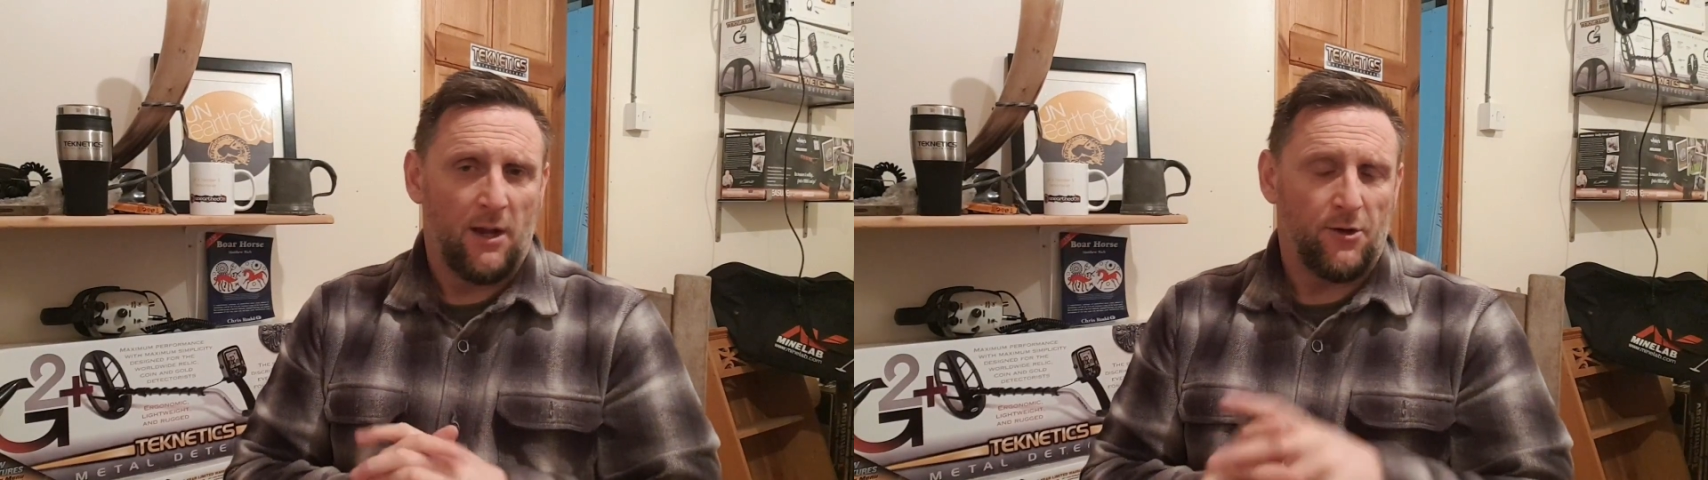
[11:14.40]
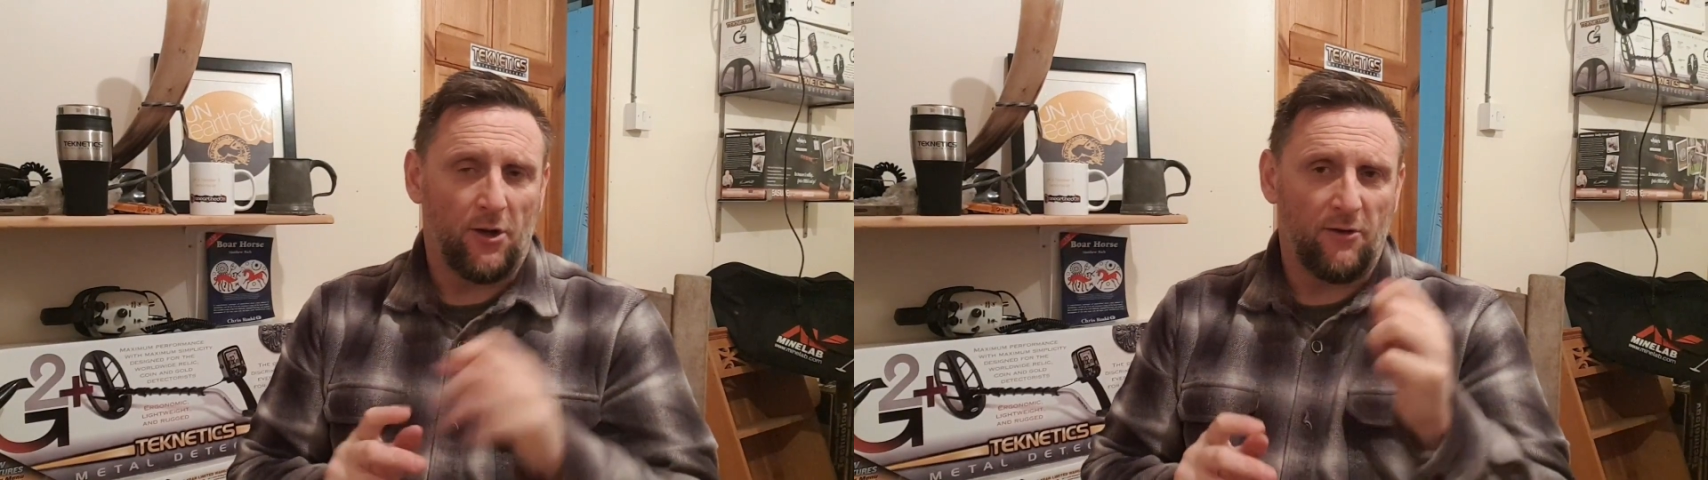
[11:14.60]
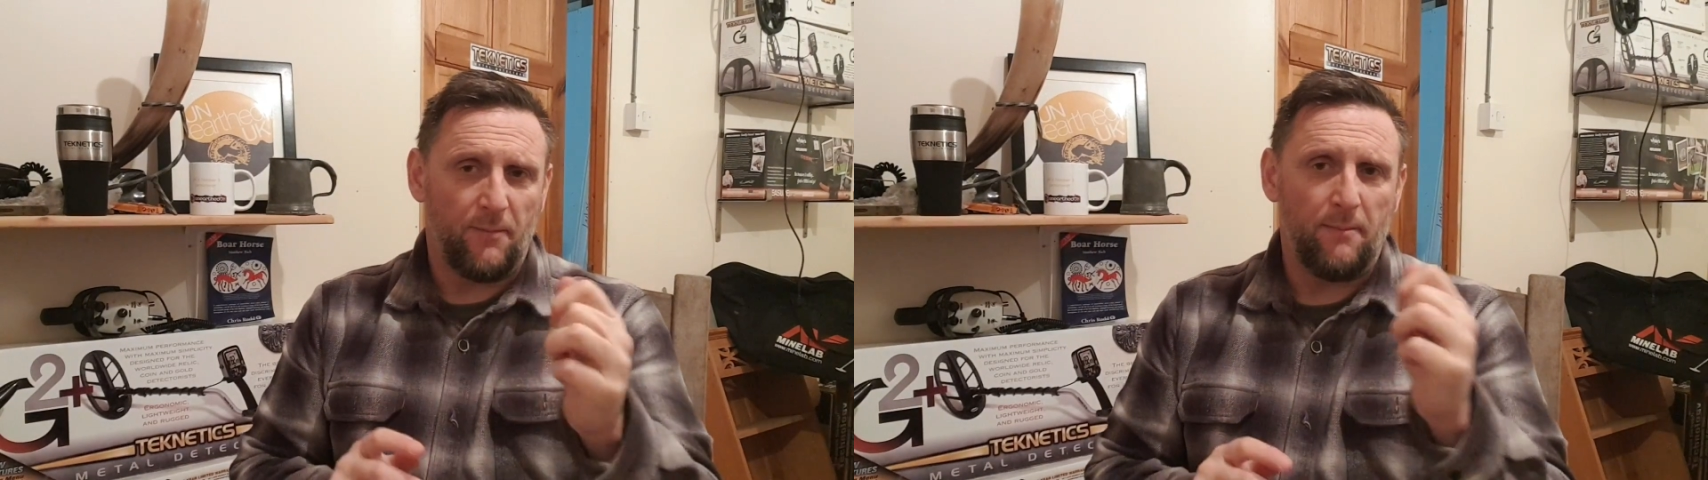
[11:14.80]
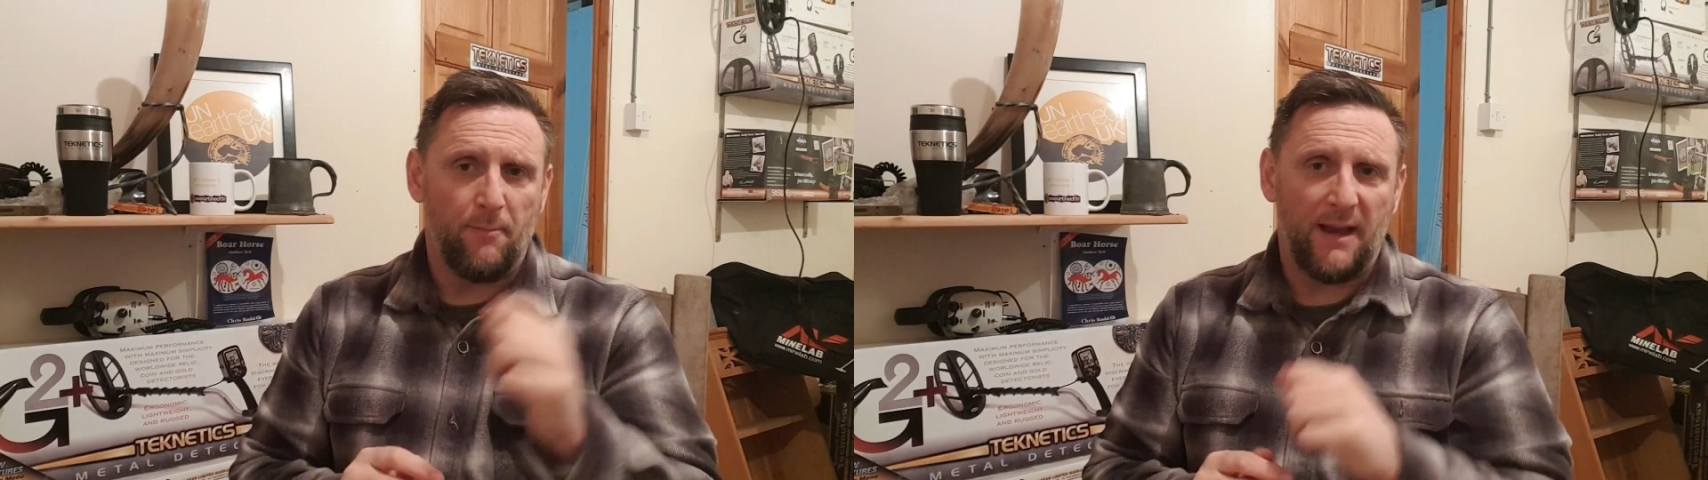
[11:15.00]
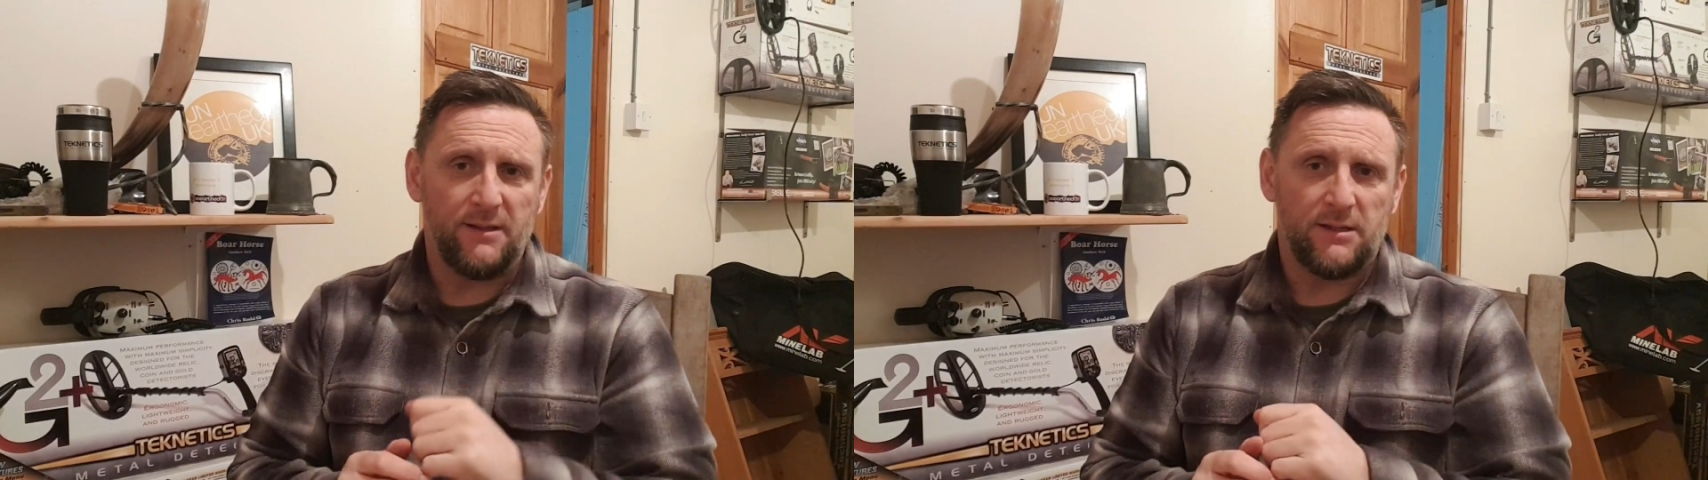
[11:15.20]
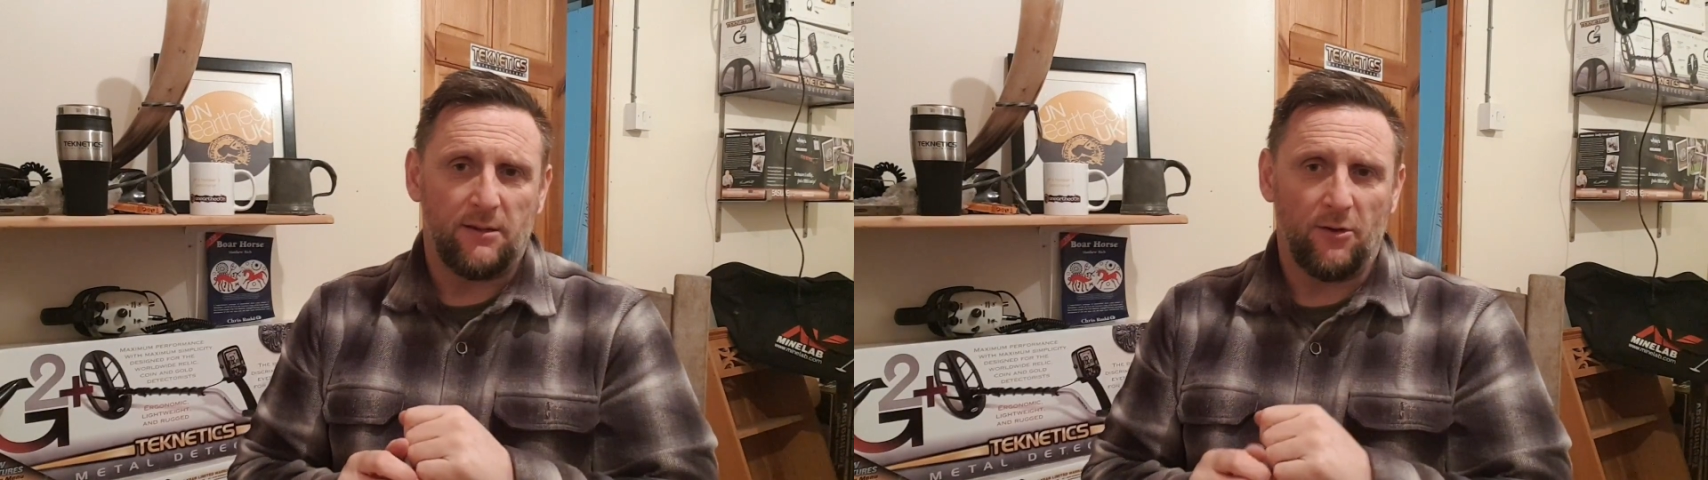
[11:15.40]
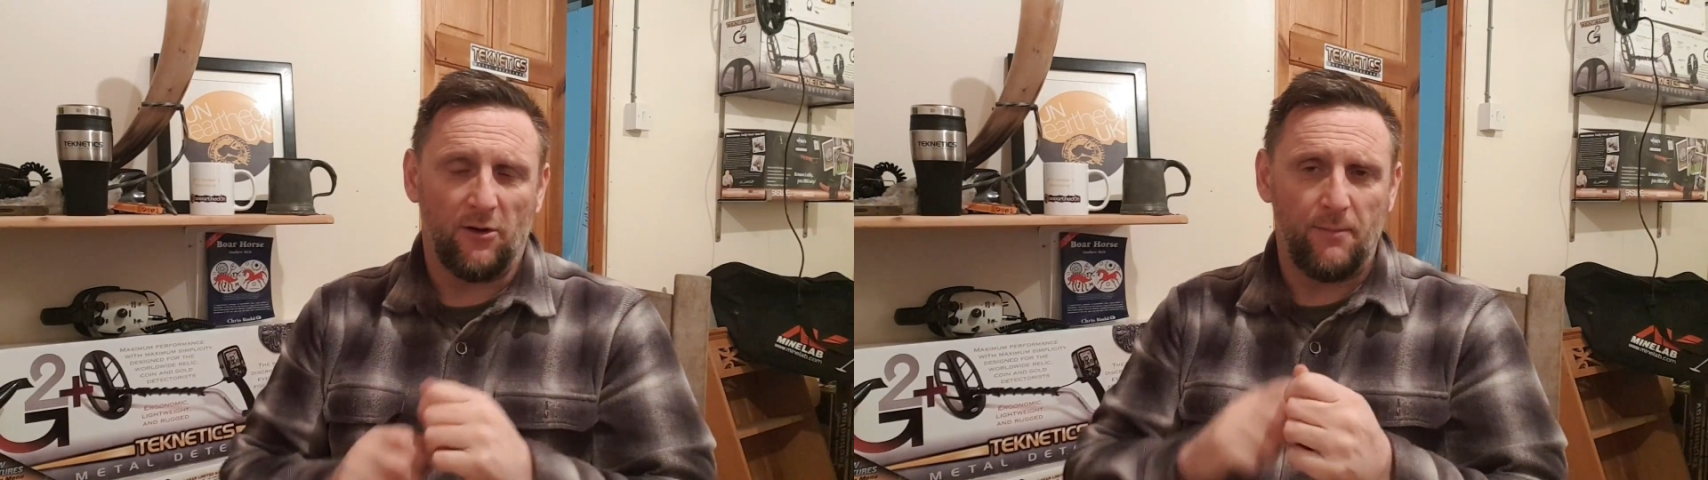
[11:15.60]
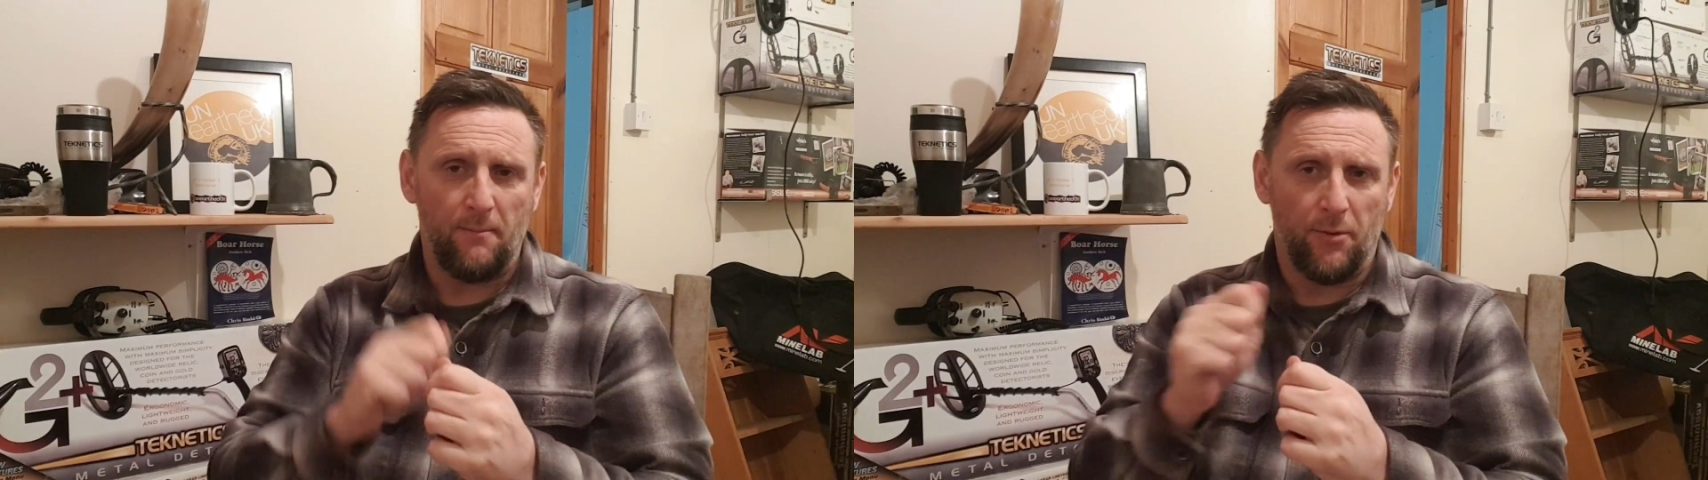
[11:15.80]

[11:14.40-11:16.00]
None had been bent, none had been